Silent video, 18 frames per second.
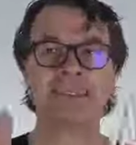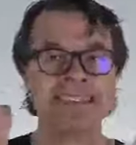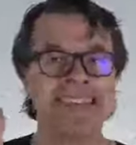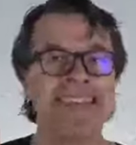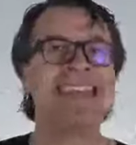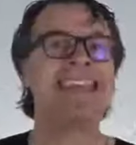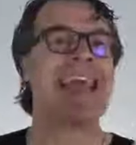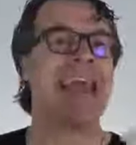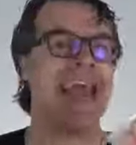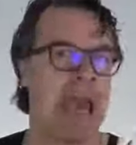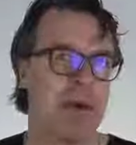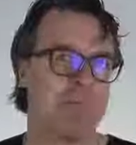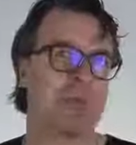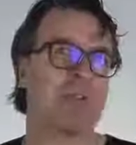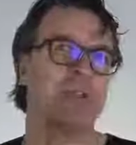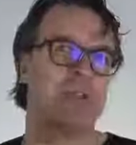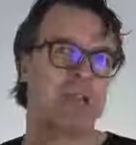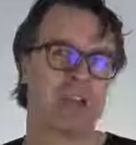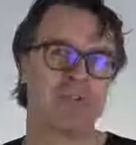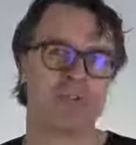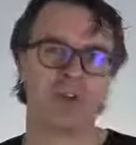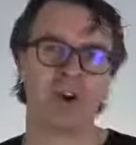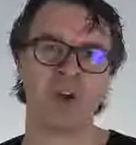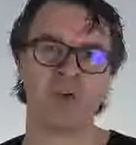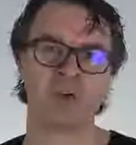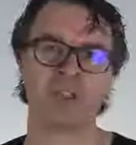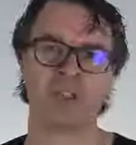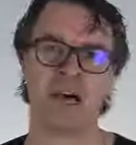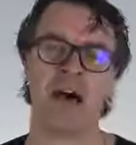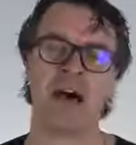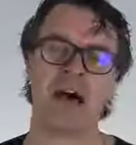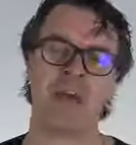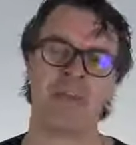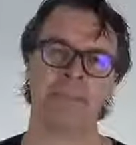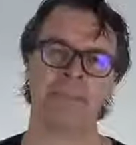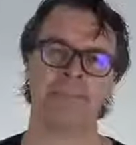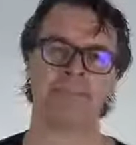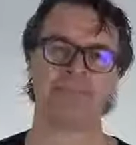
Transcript: see it happen in real time.